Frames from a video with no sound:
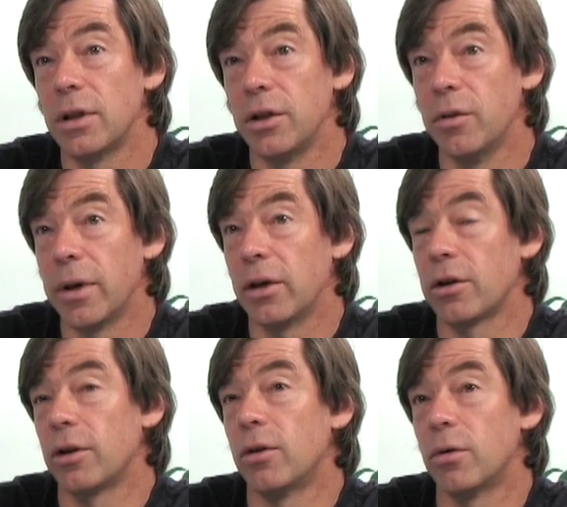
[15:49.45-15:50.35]
you may look
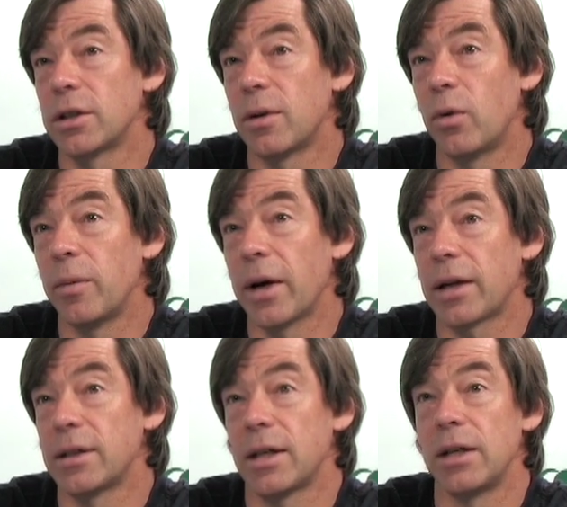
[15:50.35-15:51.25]
at a horse some way back
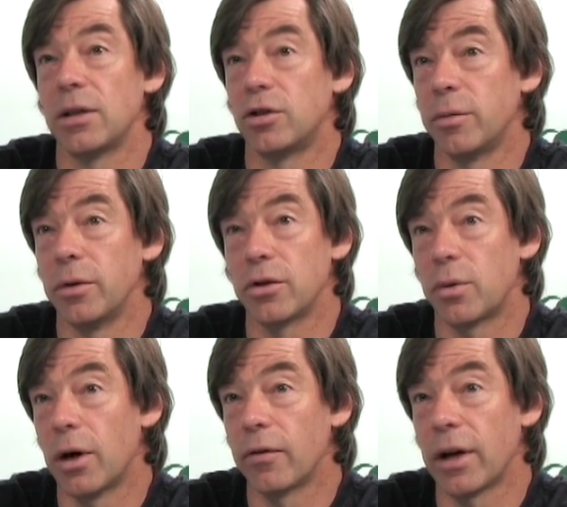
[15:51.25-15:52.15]
and say he contributes
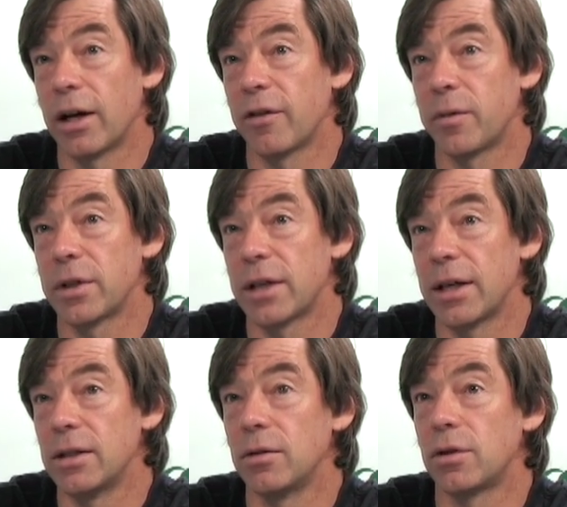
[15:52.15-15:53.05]

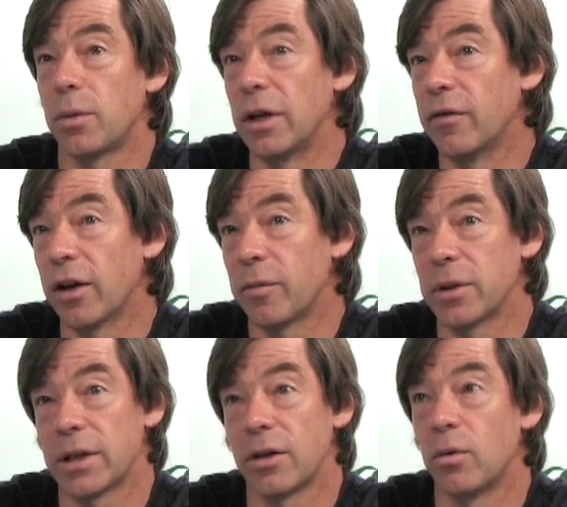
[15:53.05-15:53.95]
12.5%,
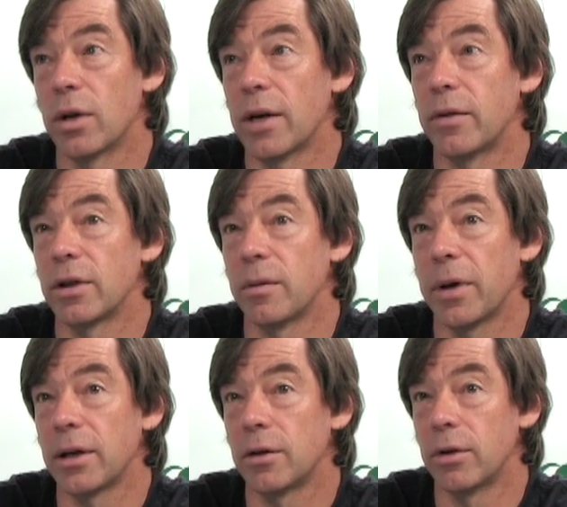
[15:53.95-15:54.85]
25% or whatever to the
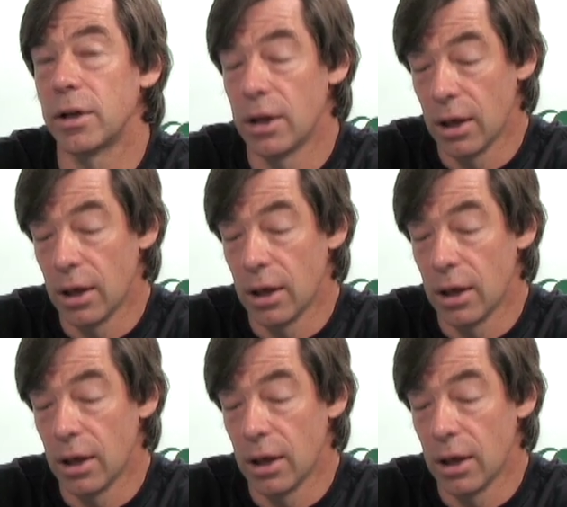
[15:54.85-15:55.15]
pedigree.